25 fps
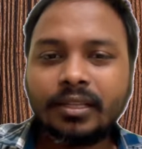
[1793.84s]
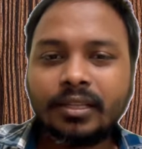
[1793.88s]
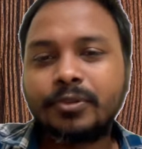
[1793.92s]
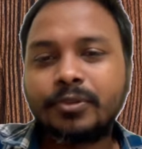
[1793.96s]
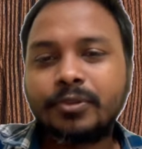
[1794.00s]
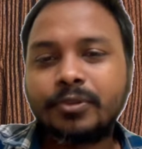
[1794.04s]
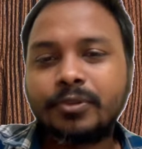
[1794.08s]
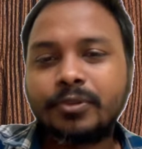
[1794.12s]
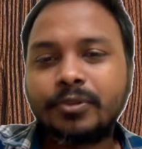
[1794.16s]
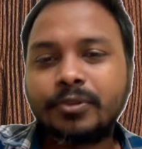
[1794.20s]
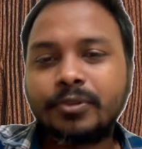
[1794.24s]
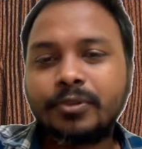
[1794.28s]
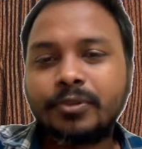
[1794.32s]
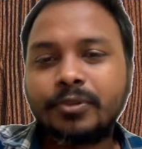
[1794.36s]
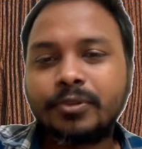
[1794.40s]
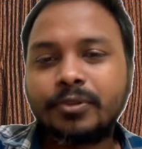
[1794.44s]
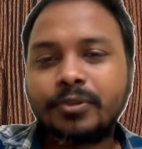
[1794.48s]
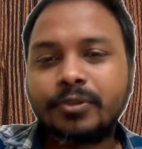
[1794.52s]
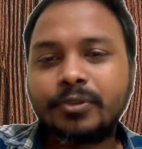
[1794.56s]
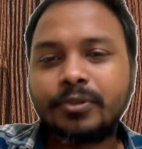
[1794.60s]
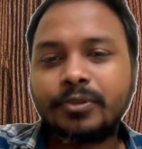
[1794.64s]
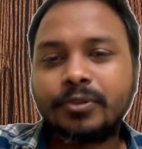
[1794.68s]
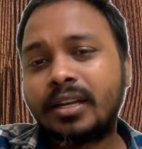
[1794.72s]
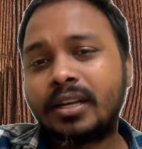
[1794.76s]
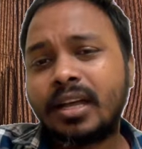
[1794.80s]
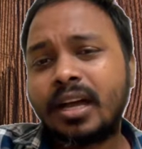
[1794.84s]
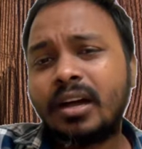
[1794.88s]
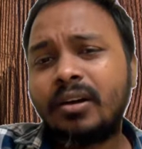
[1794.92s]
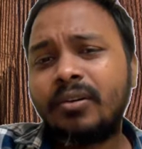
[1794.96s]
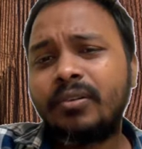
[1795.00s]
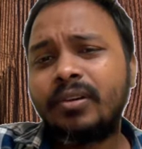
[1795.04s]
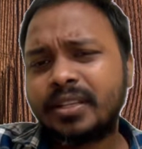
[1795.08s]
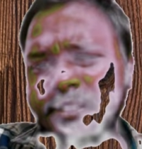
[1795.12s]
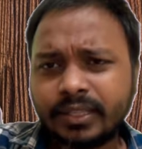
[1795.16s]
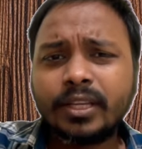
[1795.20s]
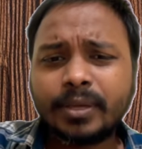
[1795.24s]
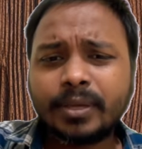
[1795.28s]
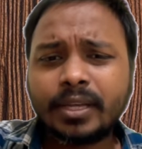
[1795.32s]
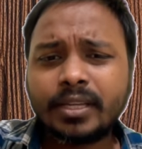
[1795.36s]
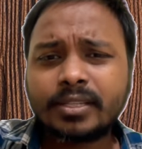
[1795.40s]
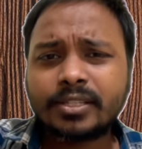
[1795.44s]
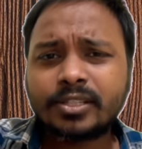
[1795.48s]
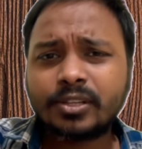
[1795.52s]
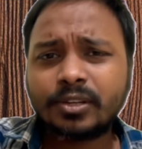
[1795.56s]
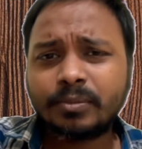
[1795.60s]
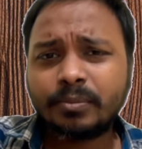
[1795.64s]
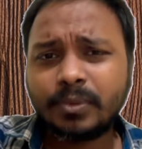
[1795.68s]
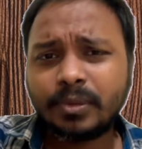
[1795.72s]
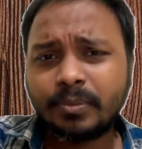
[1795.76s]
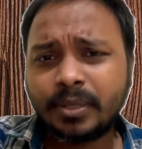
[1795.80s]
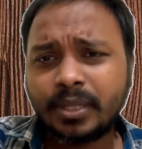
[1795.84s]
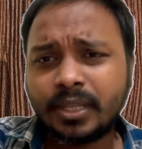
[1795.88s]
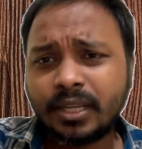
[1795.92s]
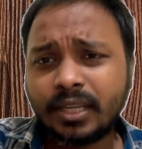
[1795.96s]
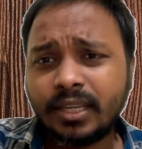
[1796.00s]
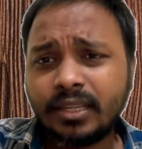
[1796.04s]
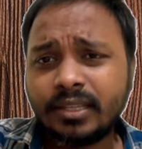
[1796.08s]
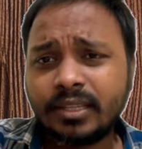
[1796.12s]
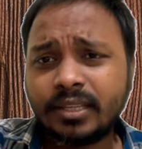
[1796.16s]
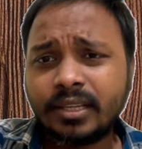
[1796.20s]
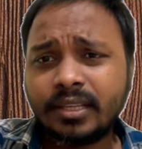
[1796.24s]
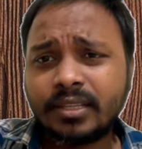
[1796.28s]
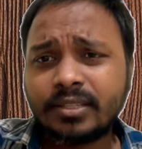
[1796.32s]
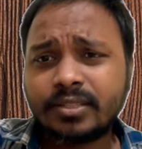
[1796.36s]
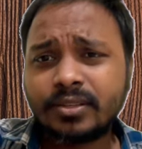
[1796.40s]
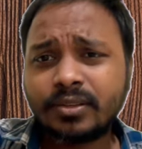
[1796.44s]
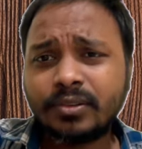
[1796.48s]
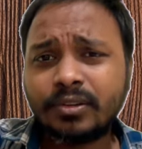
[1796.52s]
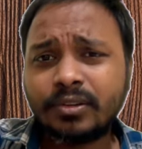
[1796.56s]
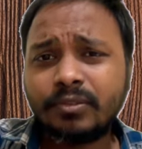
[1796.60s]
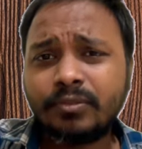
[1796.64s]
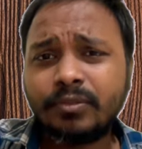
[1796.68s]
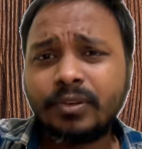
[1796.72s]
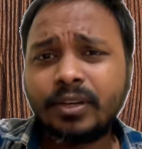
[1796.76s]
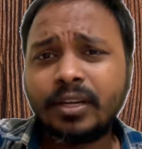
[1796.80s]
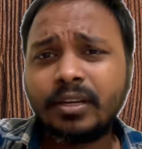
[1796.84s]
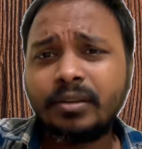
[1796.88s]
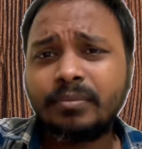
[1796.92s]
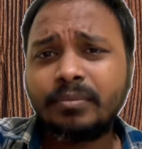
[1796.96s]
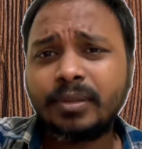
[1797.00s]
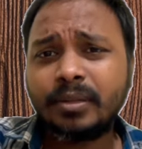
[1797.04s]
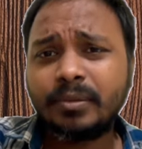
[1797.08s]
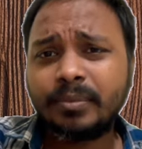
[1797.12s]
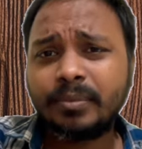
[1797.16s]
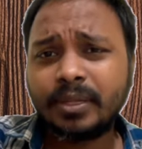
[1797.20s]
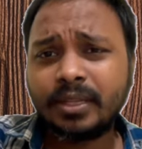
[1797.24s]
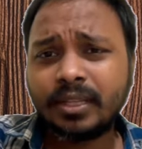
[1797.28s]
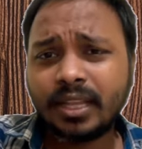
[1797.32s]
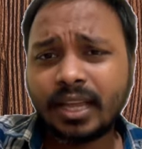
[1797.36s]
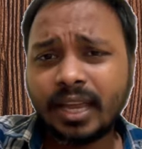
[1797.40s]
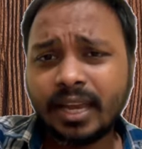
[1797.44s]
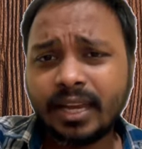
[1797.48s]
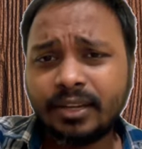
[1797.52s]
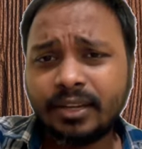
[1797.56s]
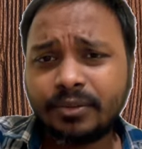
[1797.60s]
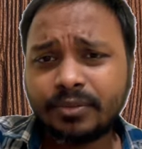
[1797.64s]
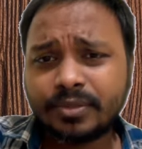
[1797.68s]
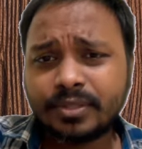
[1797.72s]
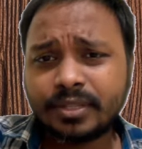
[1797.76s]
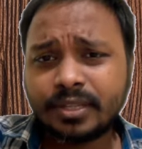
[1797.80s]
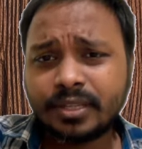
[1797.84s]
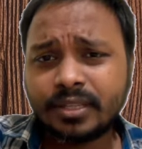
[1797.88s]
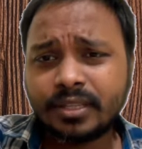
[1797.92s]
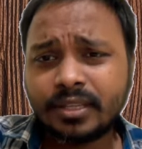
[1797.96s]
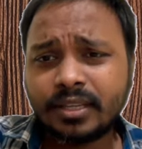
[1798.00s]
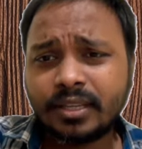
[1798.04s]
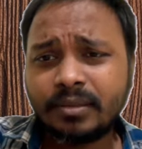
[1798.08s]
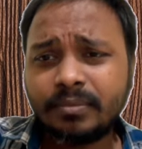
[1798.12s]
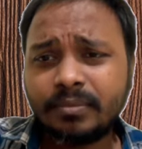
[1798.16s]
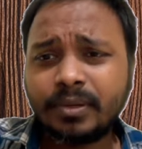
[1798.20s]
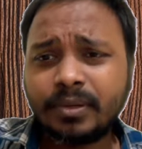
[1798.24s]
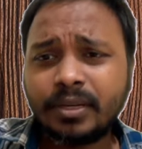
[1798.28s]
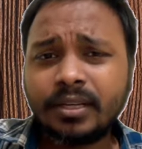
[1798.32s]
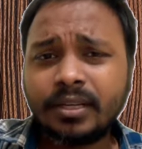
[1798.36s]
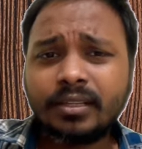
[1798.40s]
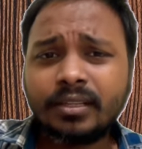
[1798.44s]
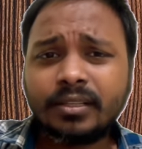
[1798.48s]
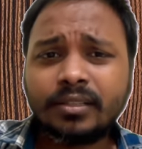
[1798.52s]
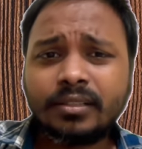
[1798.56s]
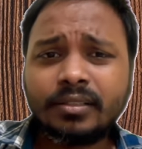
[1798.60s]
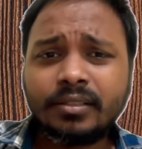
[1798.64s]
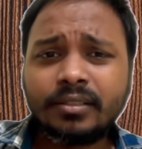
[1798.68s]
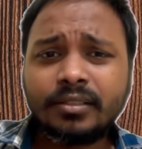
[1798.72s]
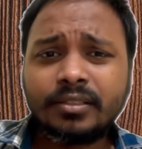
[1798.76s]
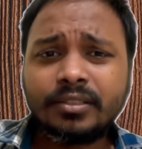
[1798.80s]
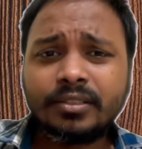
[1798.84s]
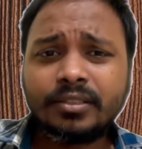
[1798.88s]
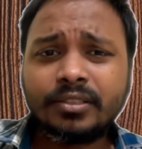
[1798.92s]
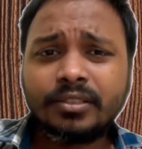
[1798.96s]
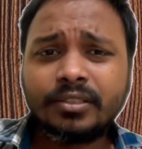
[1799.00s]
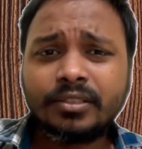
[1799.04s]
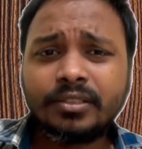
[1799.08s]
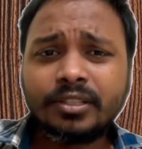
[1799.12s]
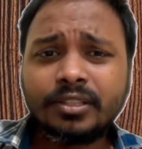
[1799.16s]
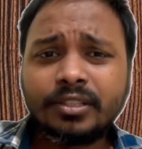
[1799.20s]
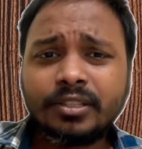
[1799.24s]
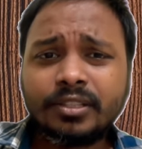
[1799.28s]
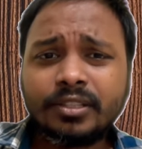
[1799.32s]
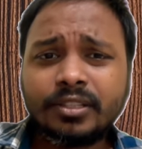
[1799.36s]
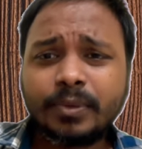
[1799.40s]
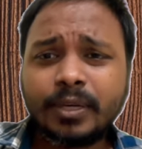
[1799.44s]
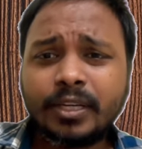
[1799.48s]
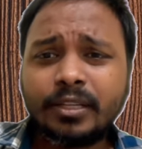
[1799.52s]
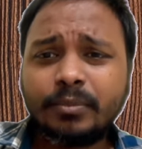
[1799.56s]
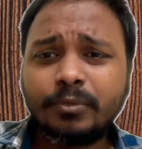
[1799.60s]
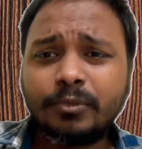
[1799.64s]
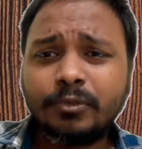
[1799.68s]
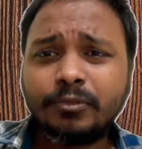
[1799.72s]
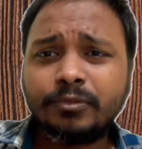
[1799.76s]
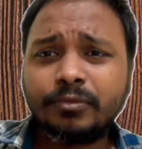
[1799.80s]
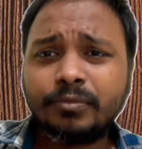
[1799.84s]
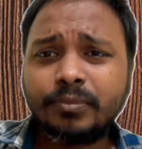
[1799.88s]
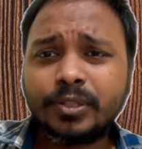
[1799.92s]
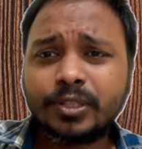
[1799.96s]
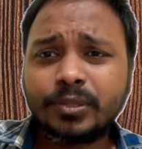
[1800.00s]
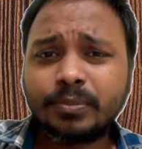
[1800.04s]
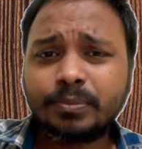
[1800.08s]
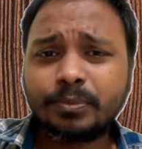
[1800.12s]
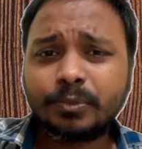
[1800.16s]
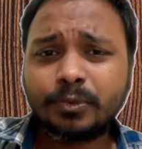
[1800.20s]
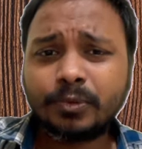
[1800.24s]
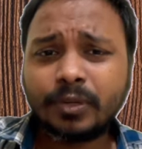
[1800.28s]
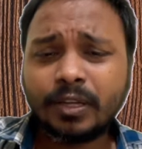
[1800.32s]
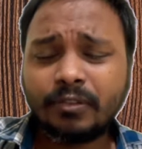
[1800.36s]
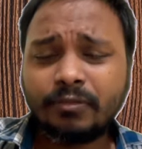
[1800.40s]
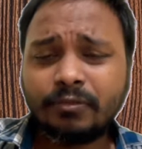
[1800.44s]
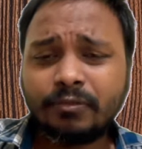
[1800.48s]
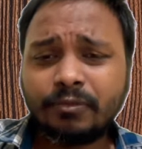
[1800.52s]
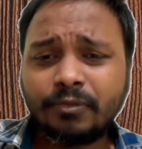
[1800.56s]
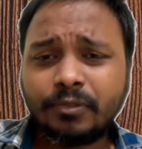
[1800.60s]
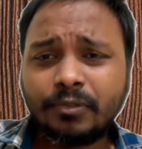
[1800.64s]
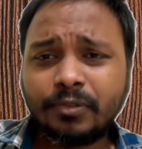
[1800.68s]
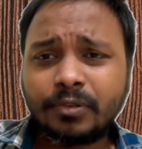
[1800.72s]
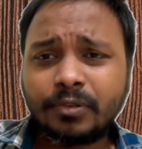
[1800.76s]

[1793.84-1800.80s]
pawn takes is the best, or maybe the e3 is a good one, maybe knight to c3, but she just played the move bishop to f4,